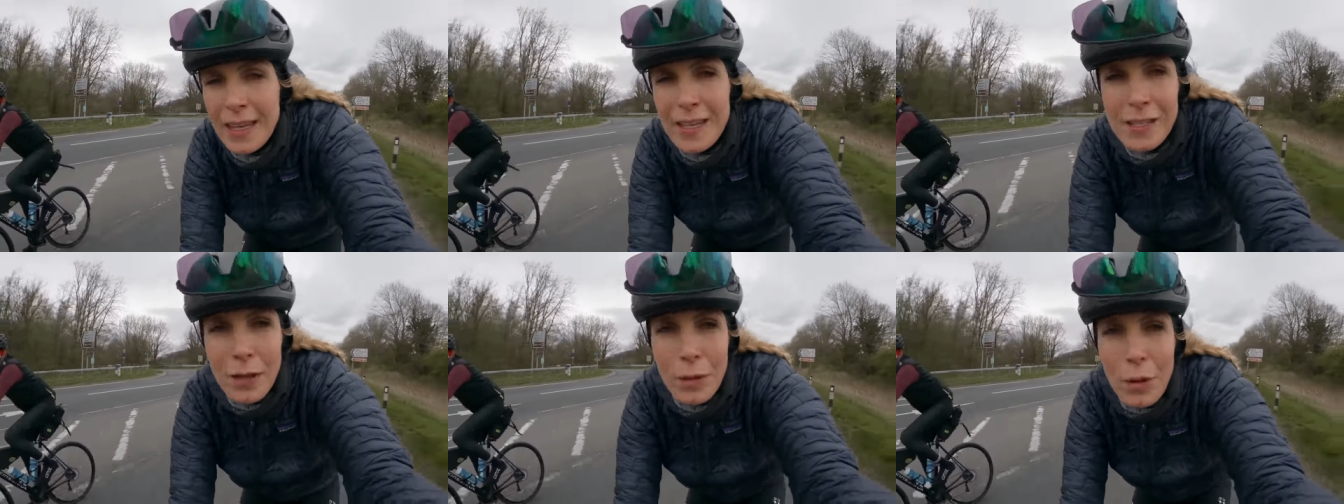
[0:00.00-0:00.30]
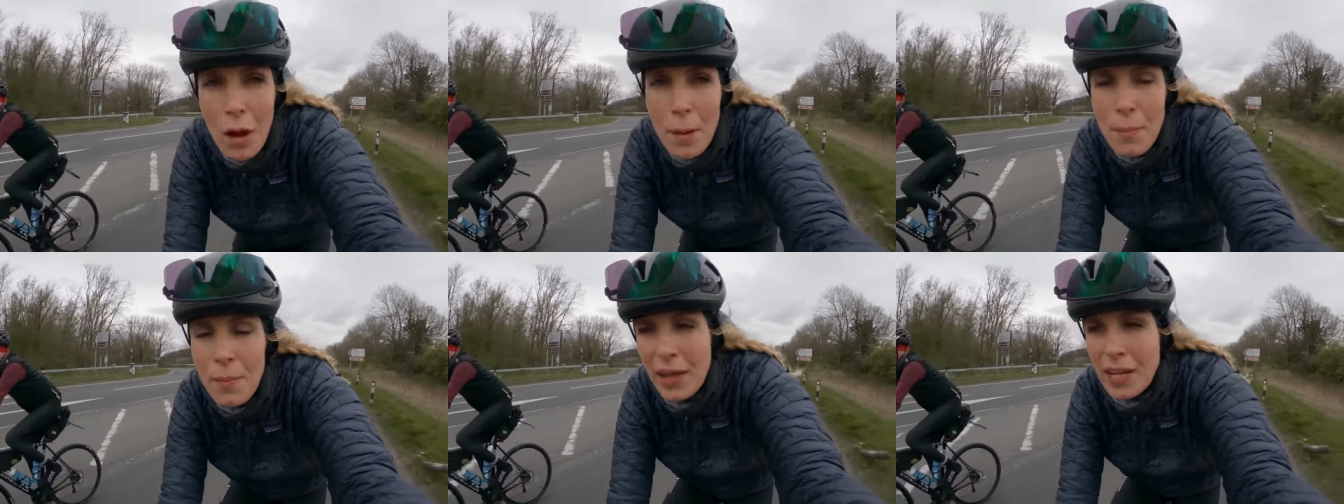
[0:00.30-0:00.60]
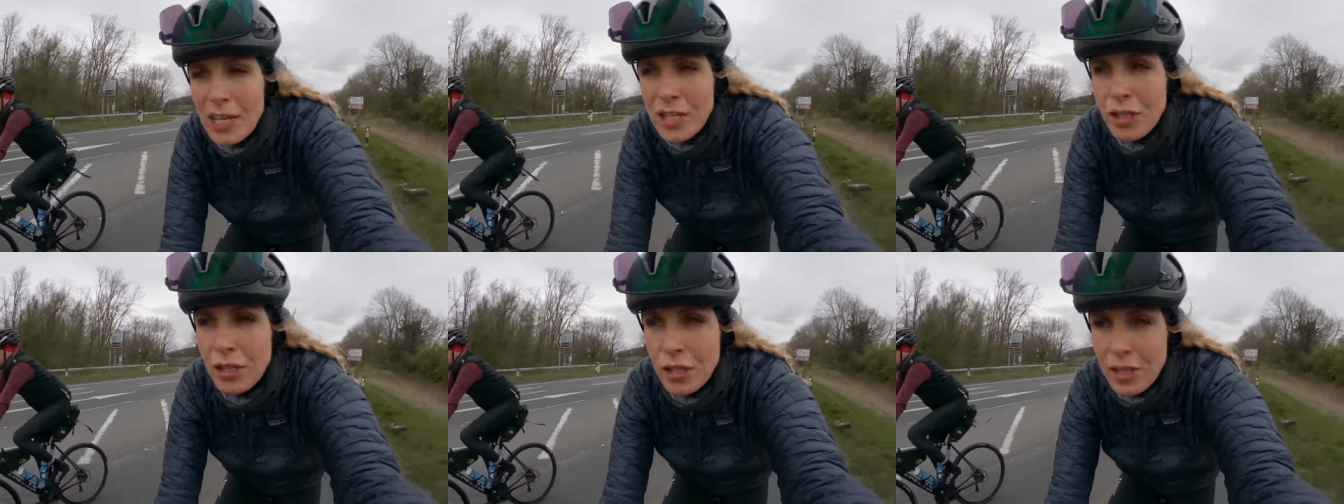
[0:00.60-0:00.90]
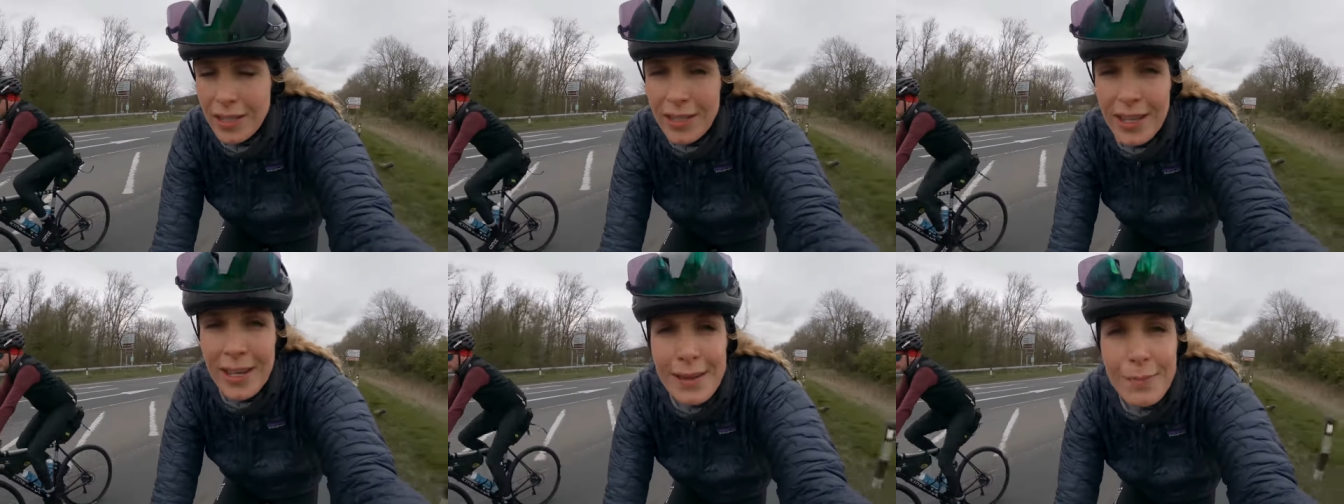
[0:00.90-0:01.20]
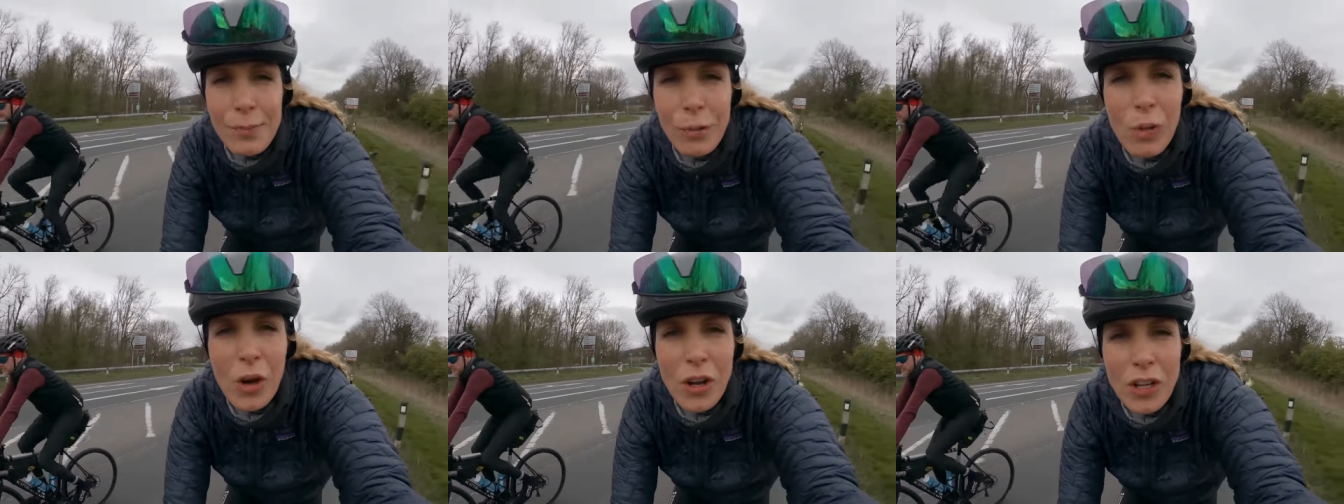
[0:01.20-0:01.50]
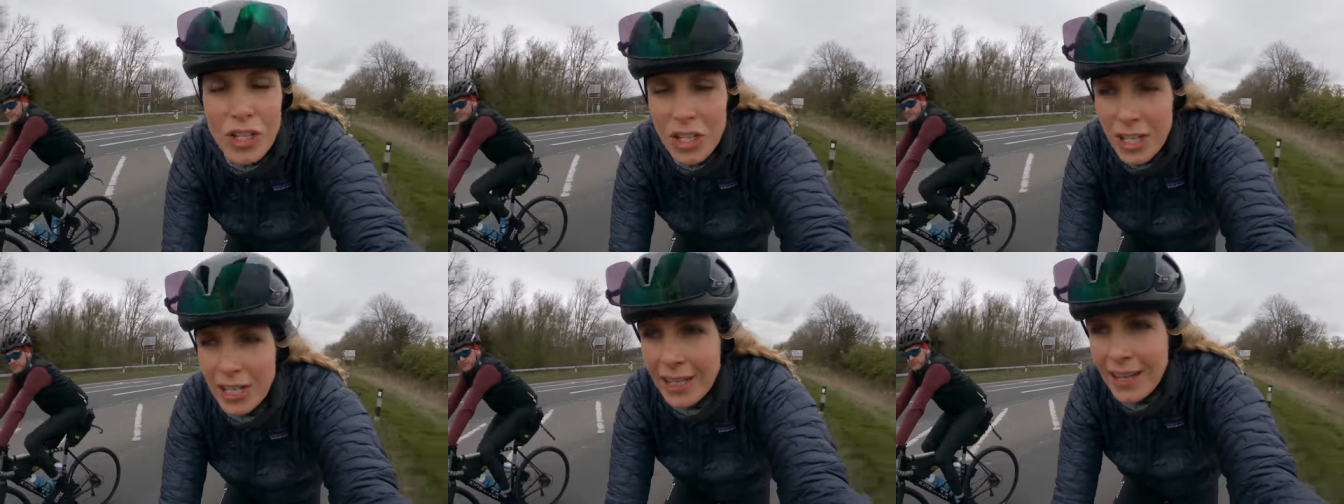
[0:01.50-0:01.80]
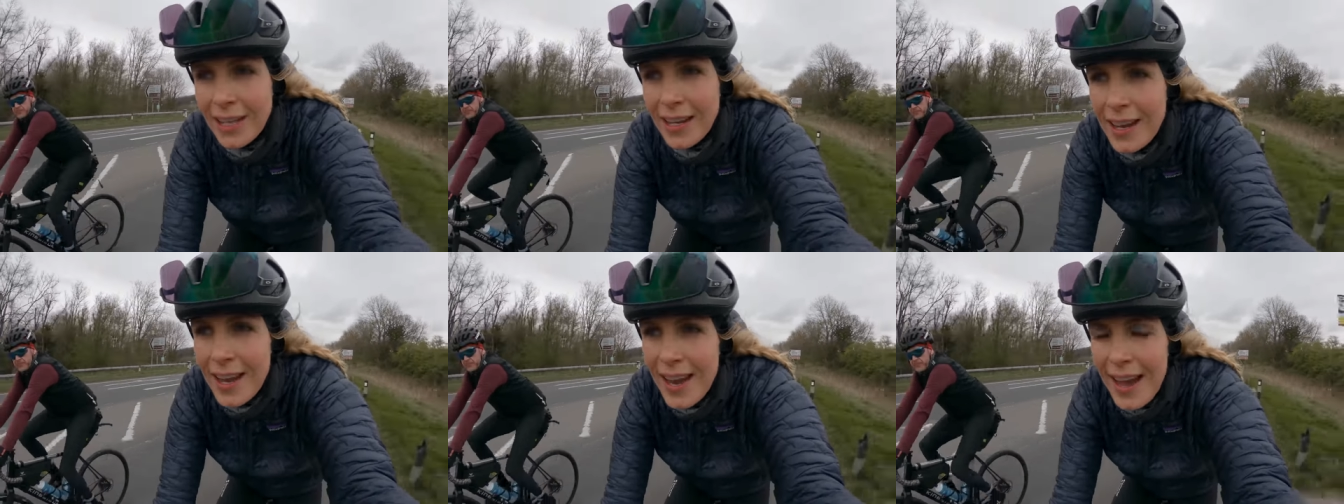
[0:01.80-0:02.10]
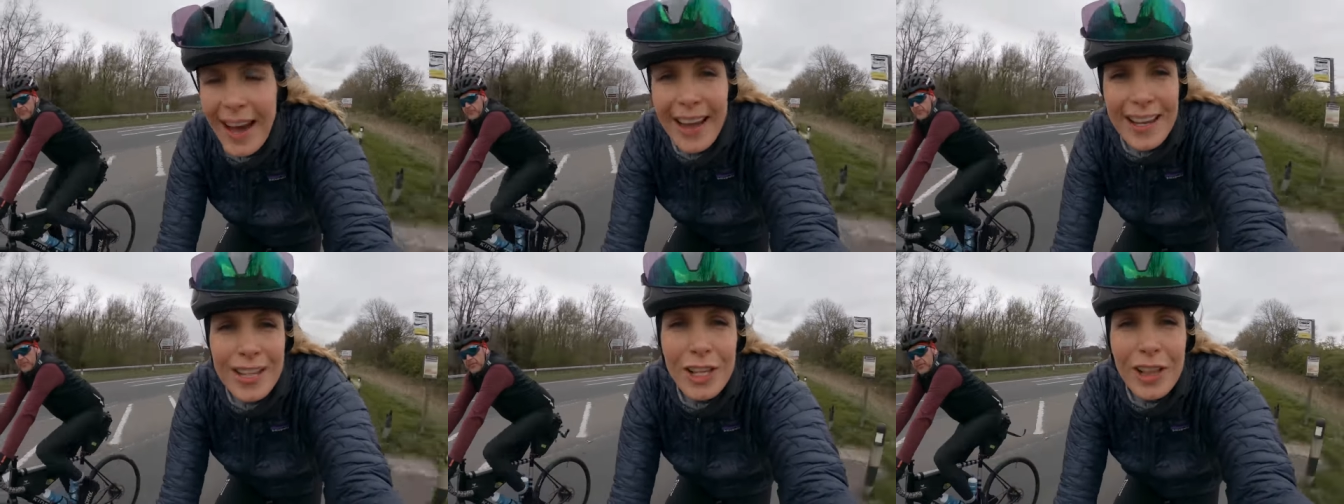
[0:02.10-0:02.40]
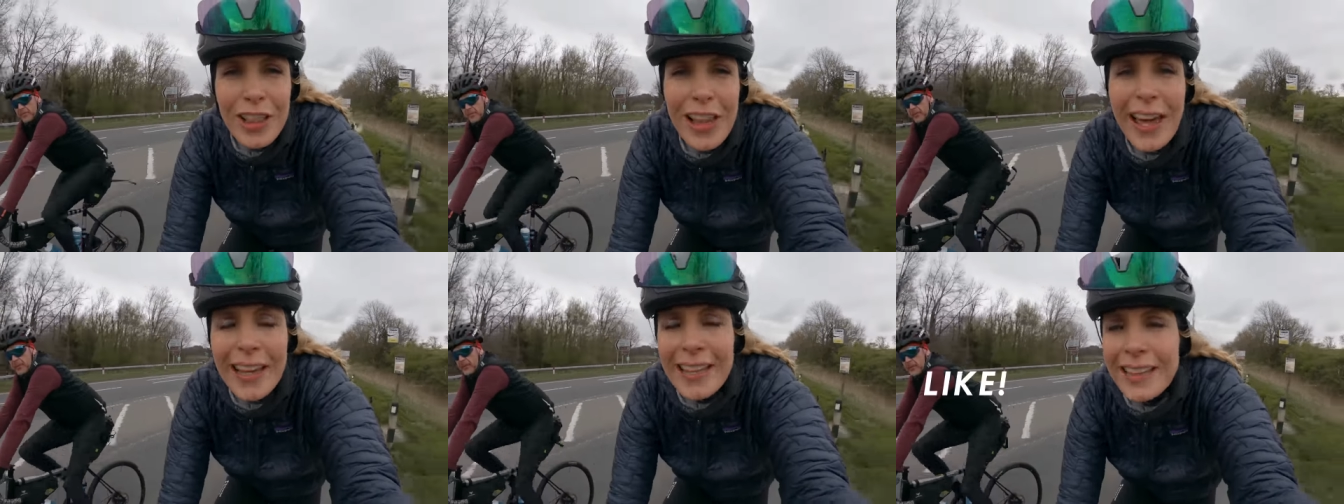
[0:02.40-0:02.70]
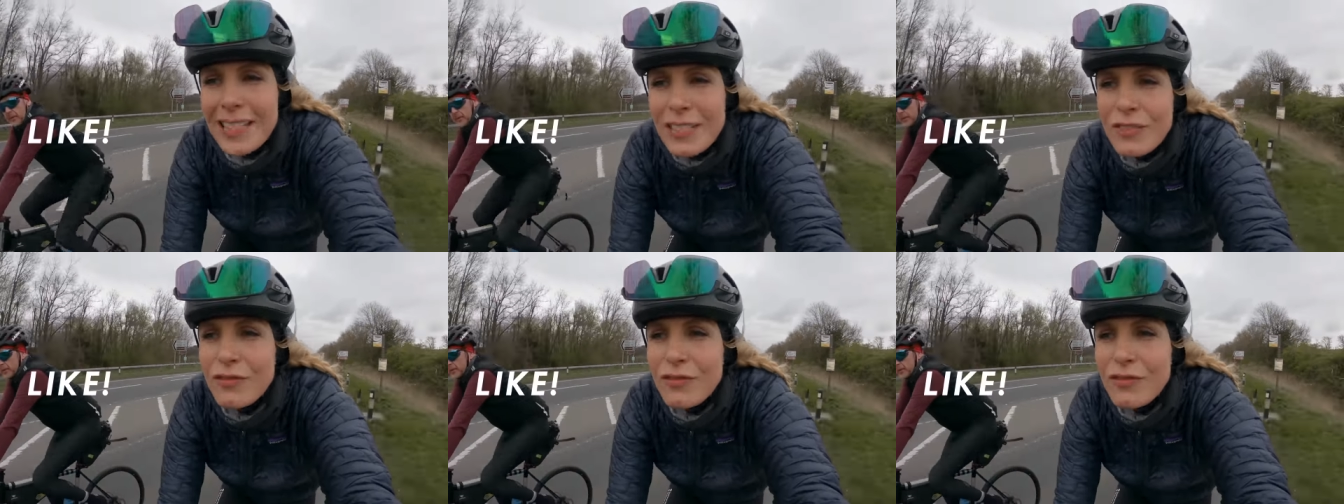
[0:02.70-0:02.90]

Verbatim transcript: So uh, make sure you keep watching. And you like this